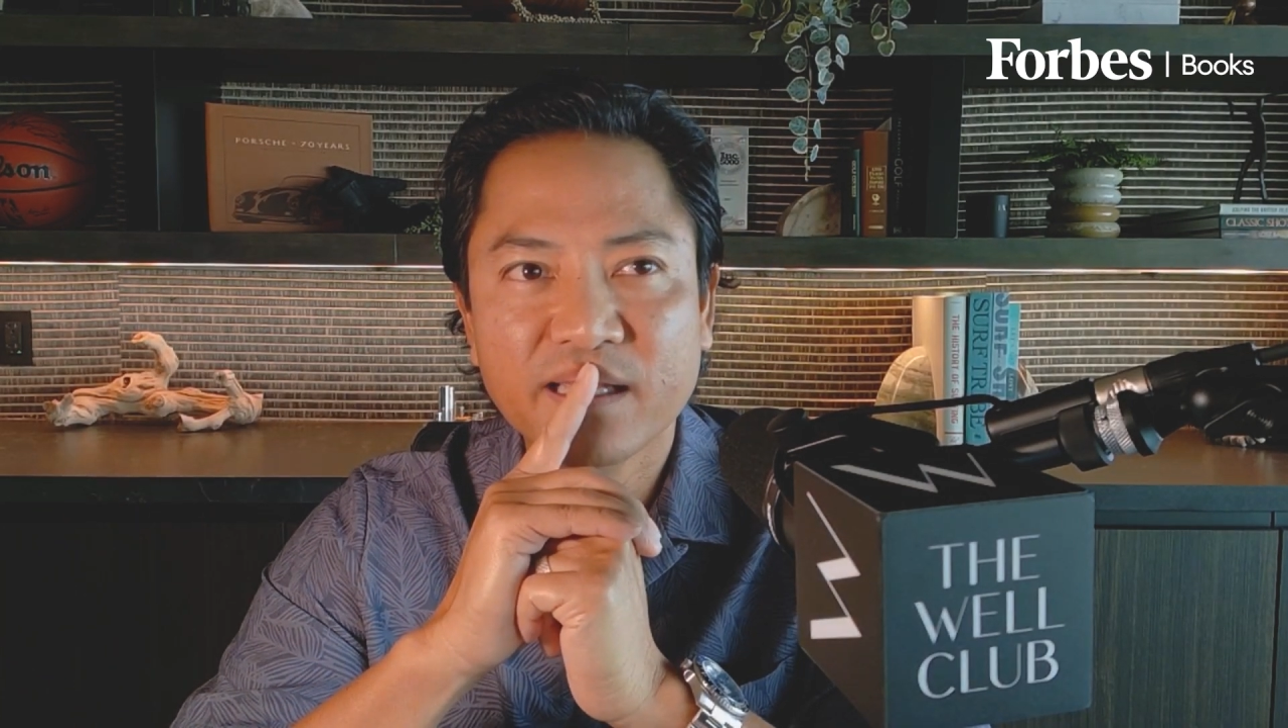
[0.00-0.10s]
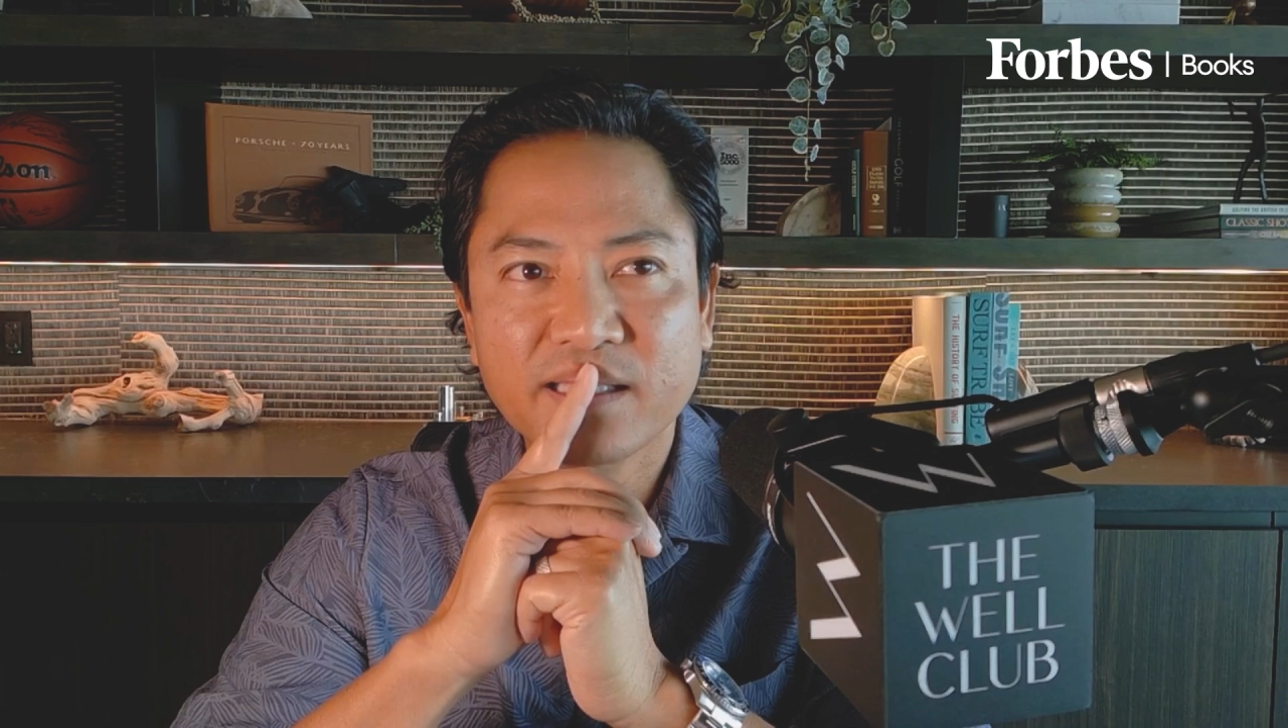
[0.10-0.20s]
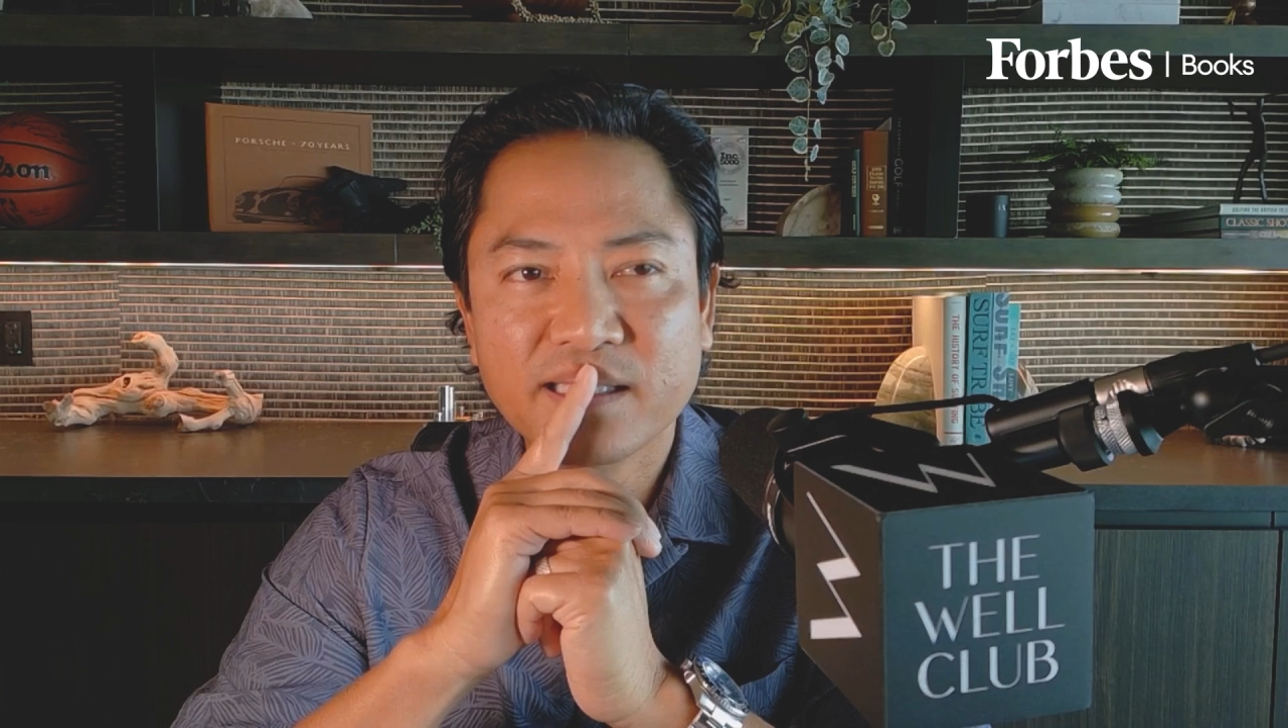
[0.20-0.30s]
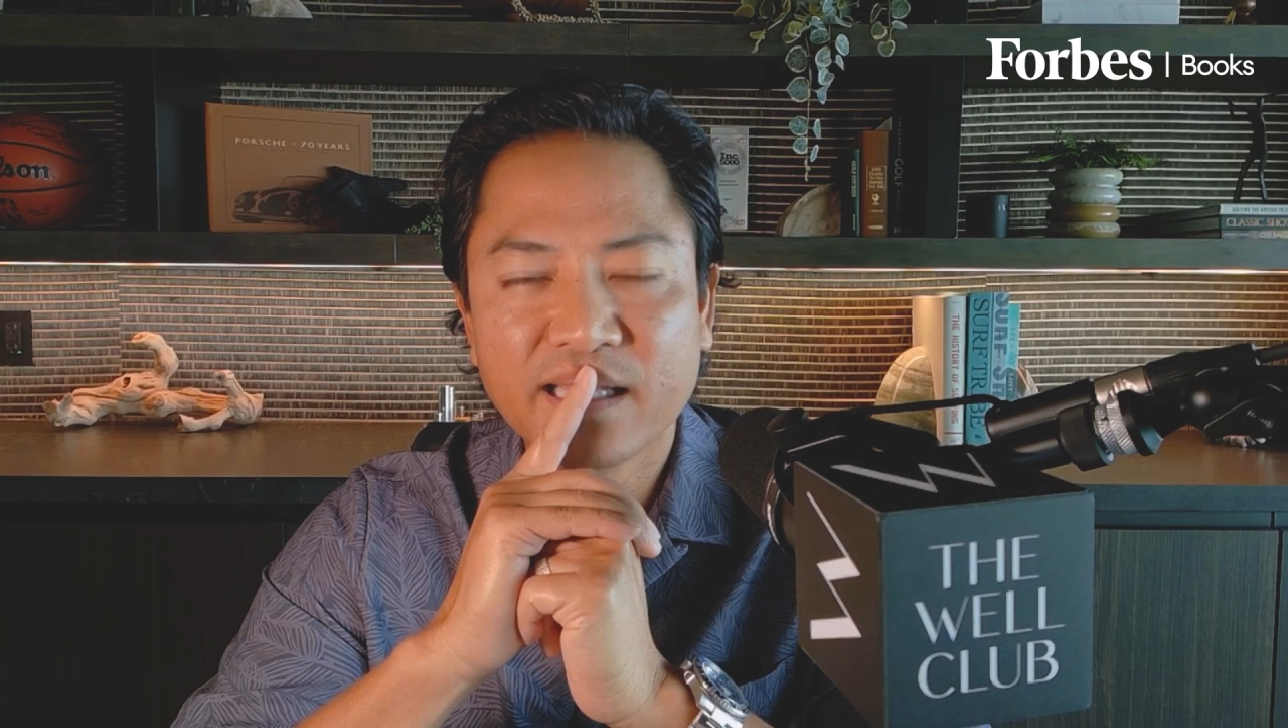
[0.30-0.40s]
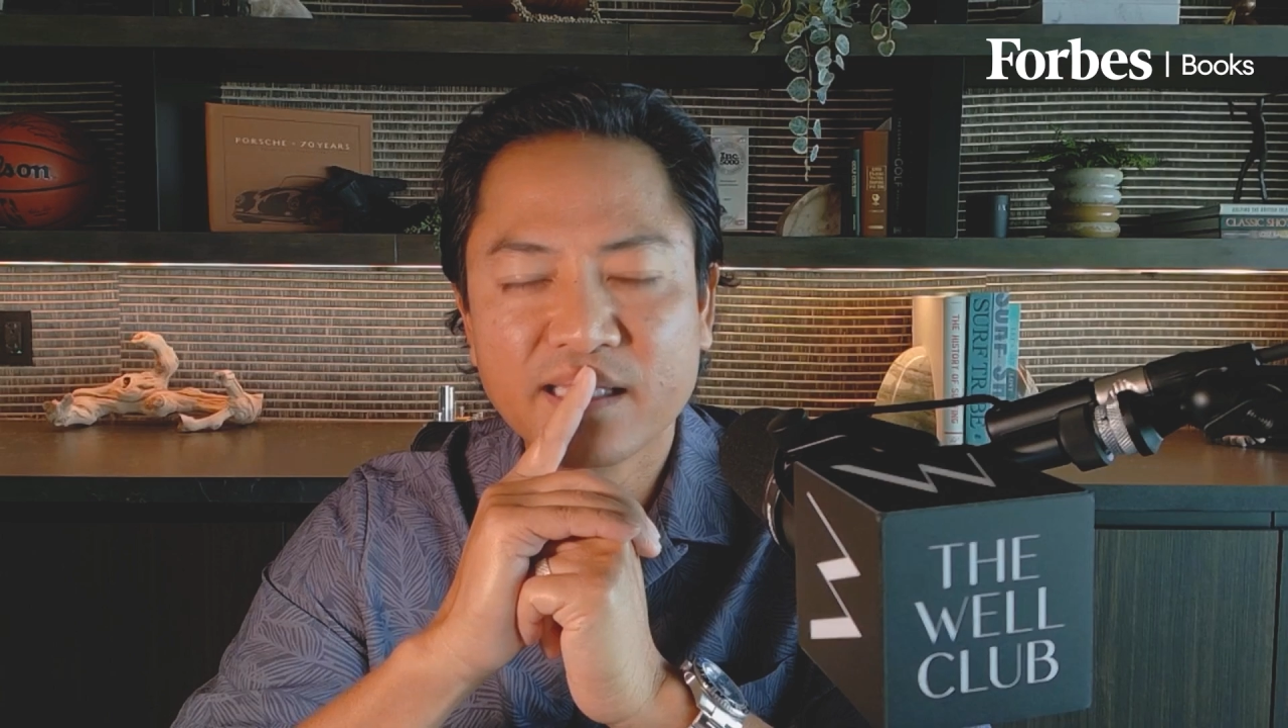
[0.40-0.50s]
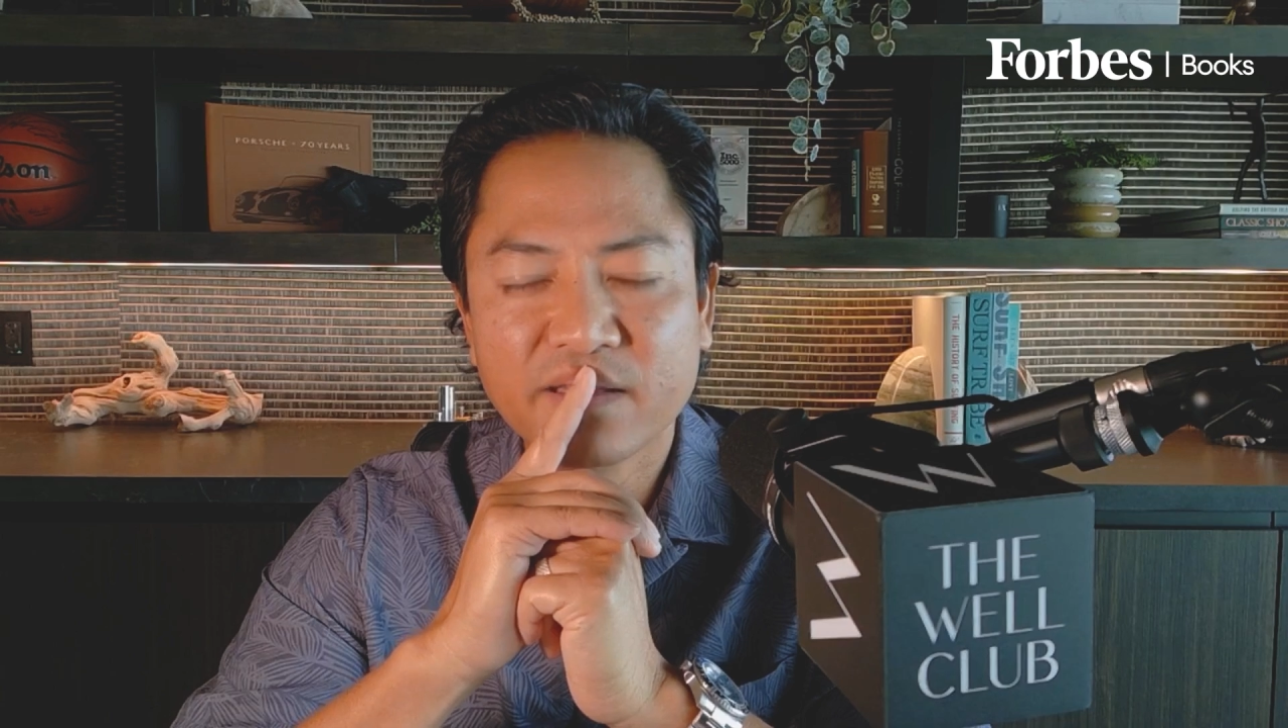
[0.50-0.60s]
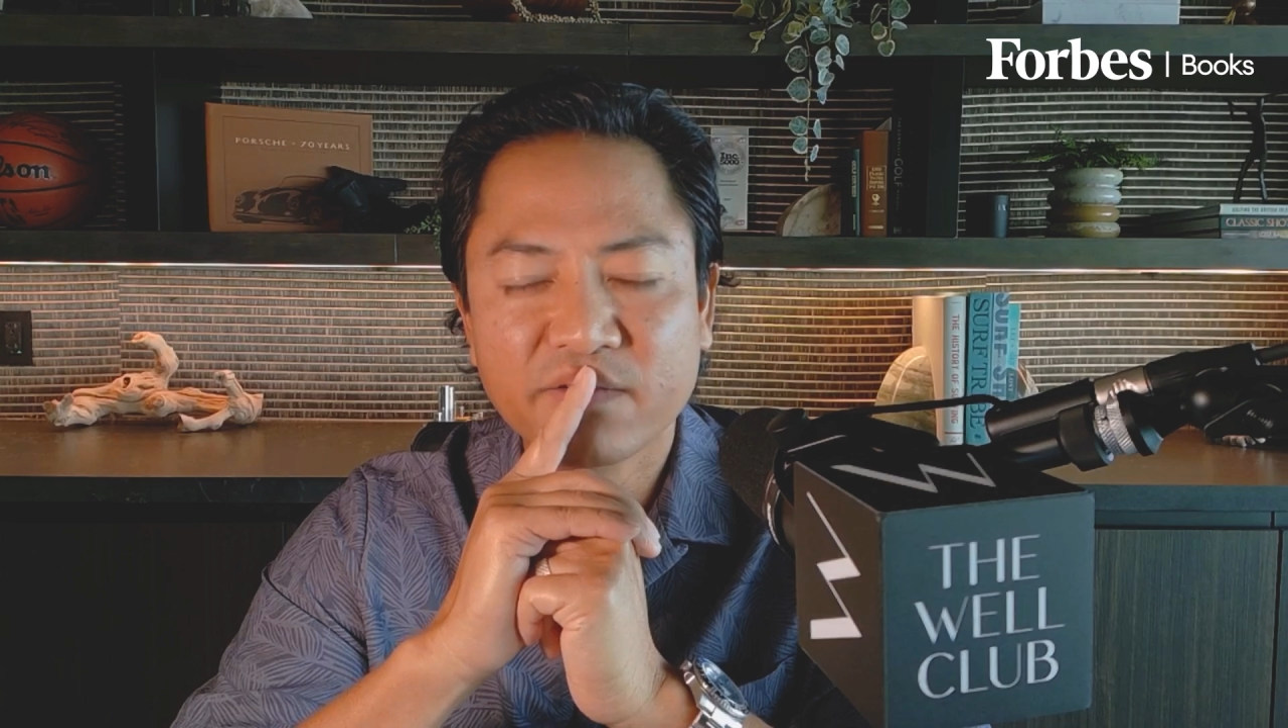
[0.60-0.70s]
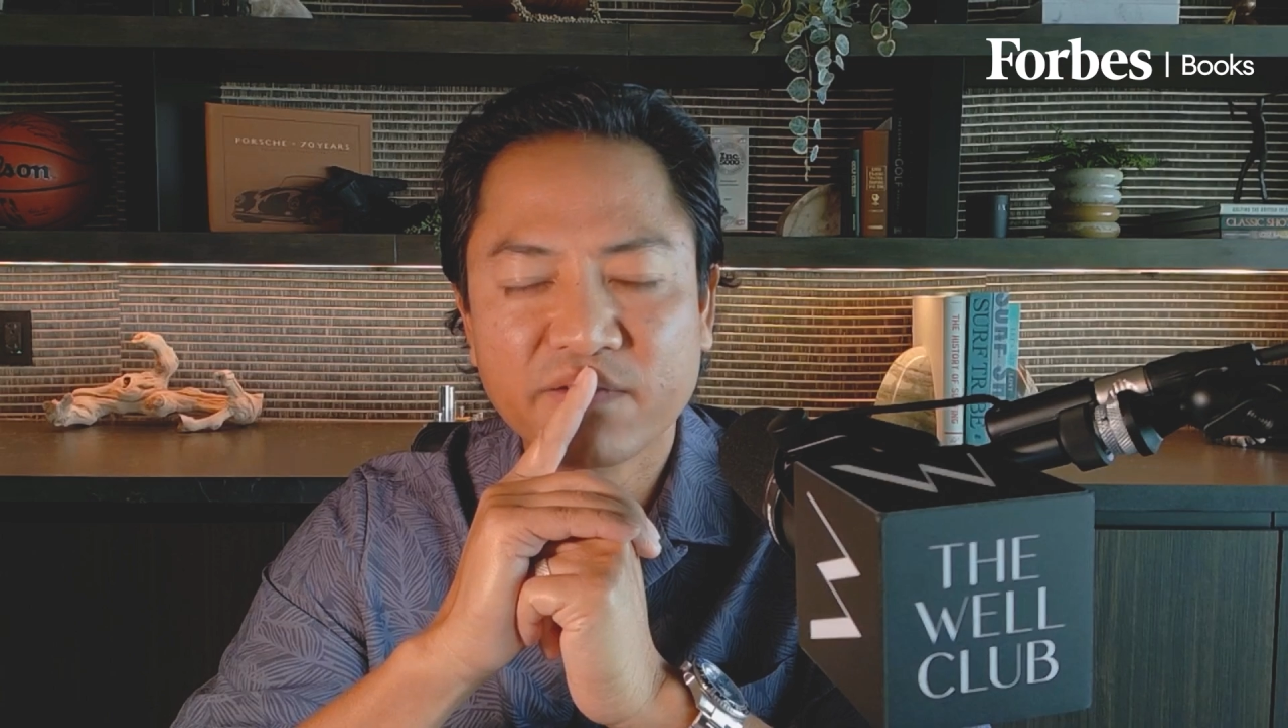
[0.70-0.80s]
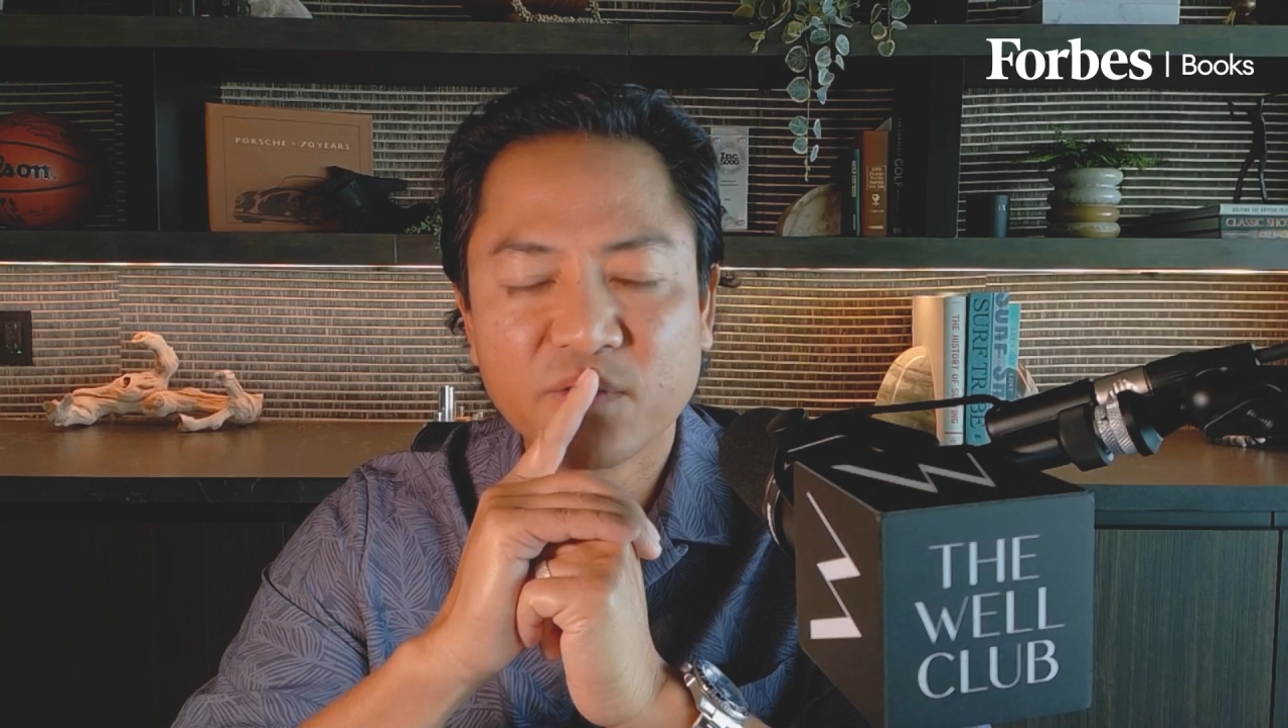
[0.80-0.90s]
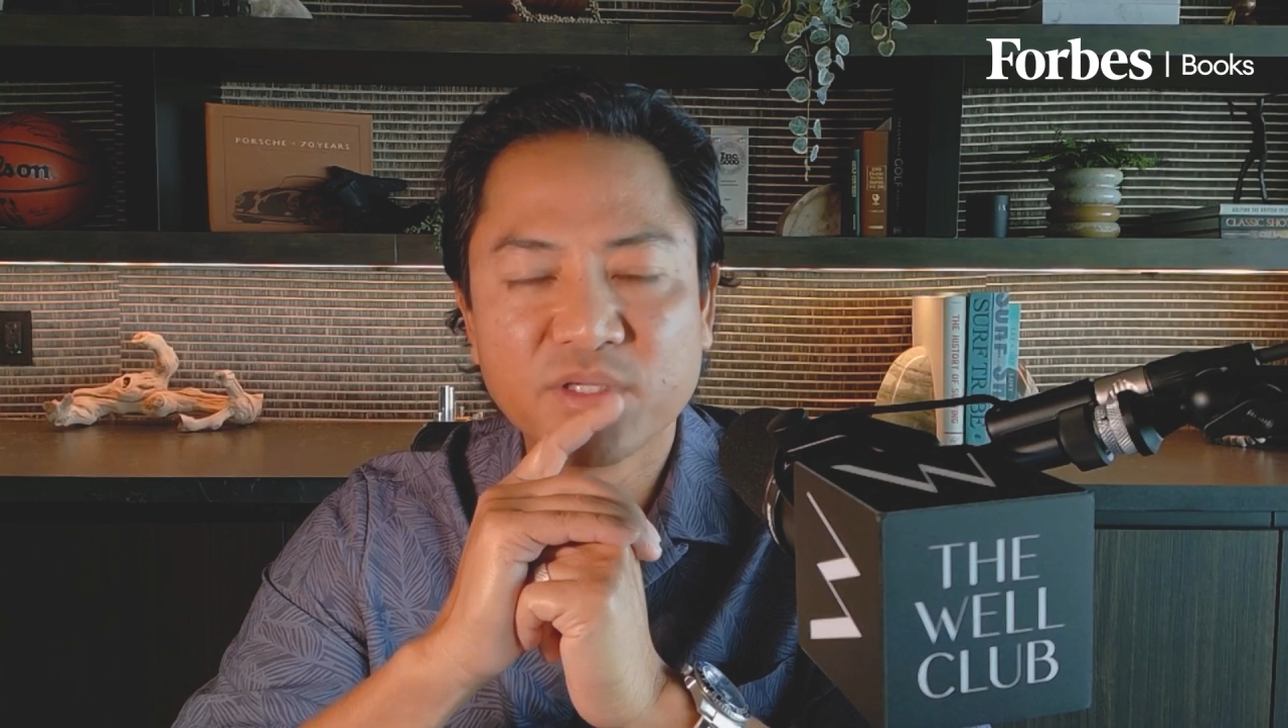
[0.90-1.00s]
intently
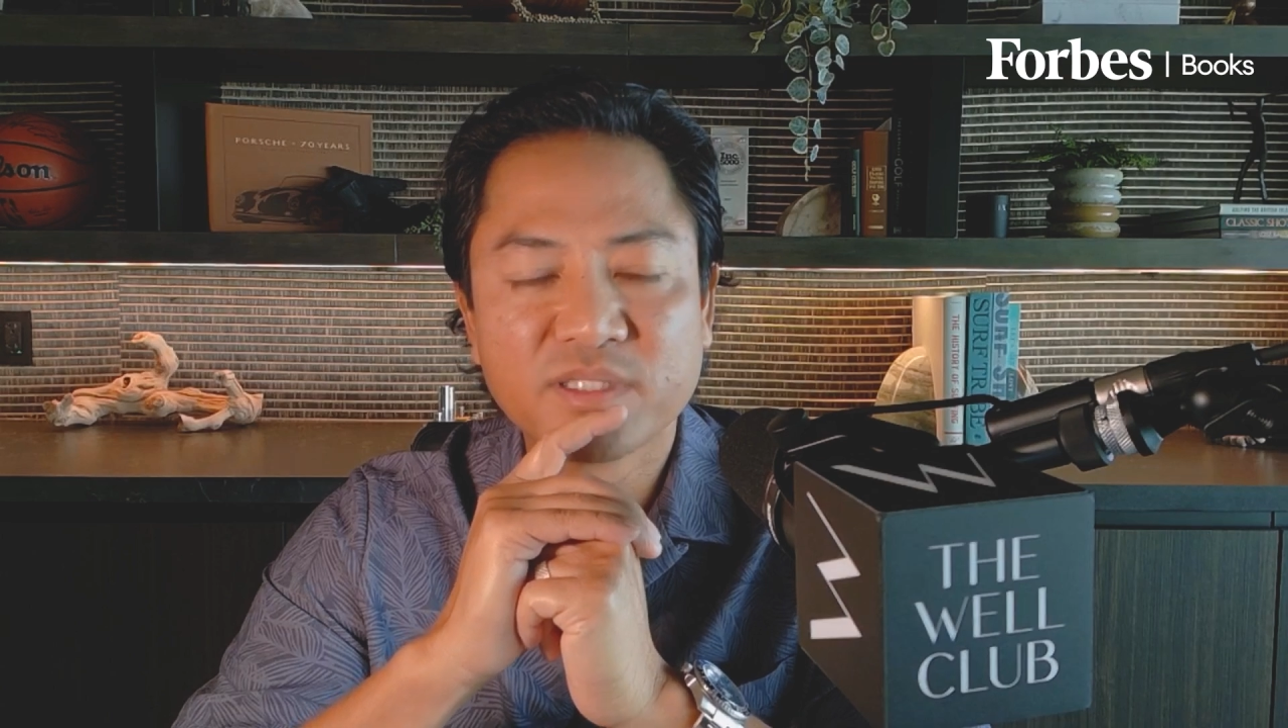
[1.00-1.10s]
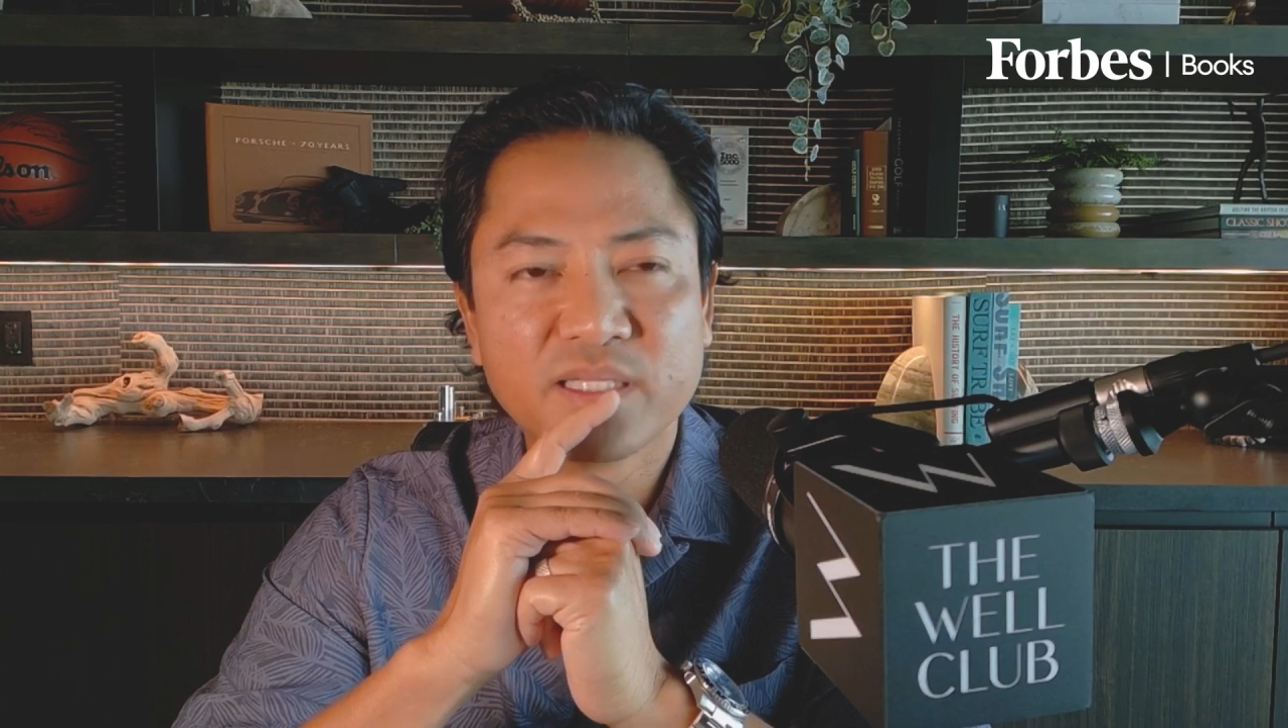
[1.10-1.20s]
focused